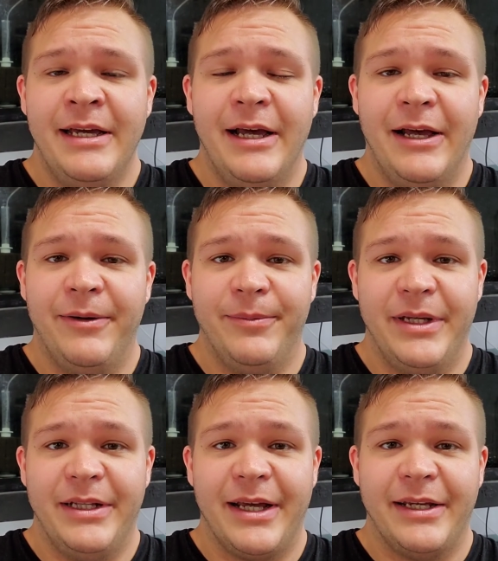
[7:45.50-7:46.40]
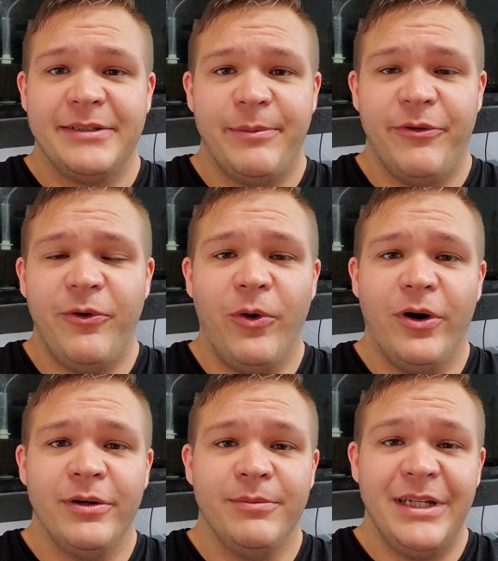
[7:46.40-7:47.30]
And like I said
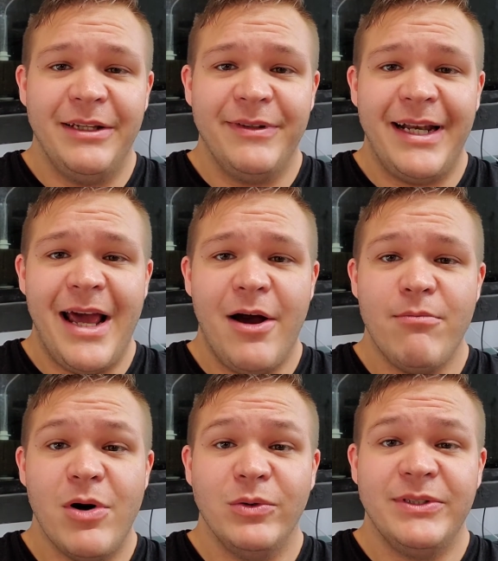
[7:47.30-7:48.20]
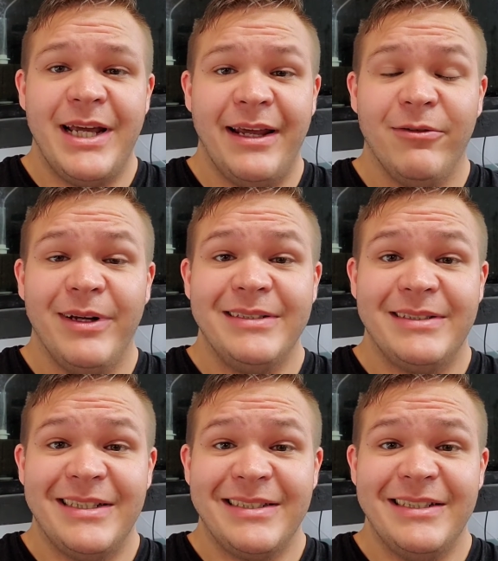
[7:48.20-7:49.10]
before, even now, most
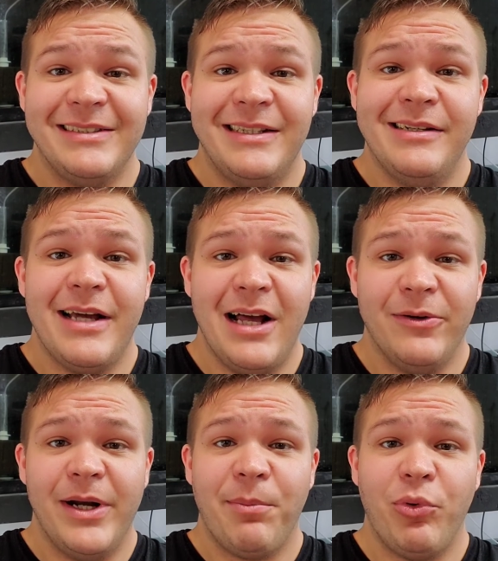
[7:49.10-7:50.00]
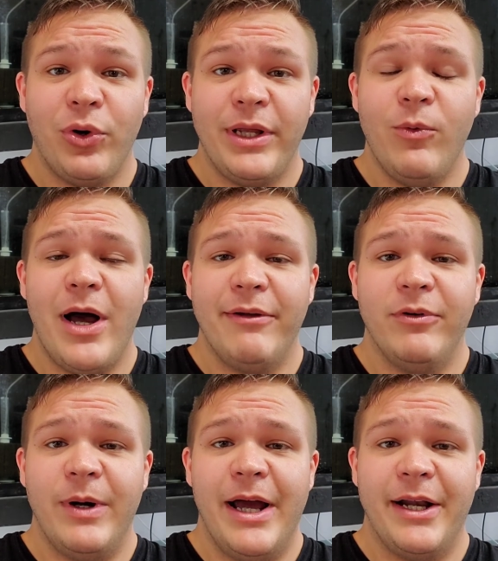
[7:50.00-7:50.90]
tank-raised discus can tolerate a pretty wide
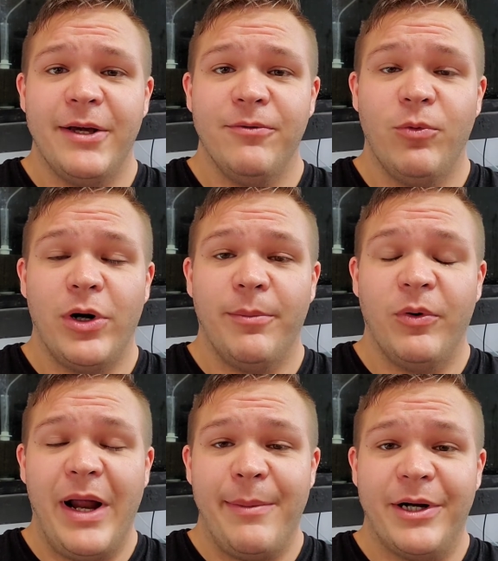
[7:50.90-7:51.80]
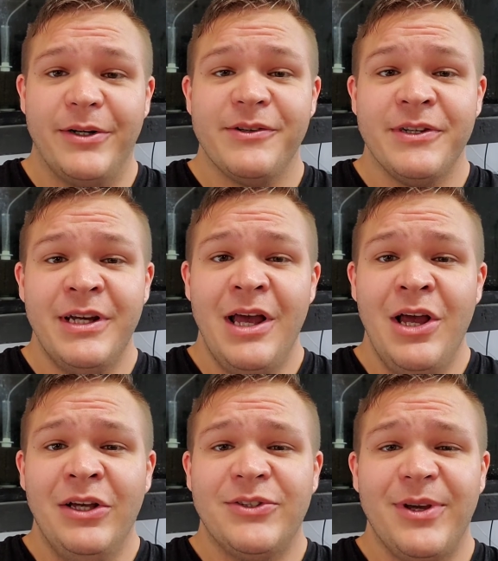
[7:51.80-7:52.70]
variety of water parameters.
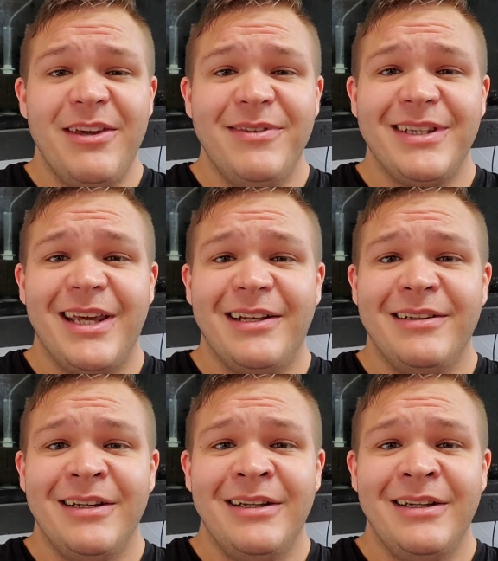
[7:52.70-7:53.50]
So even then,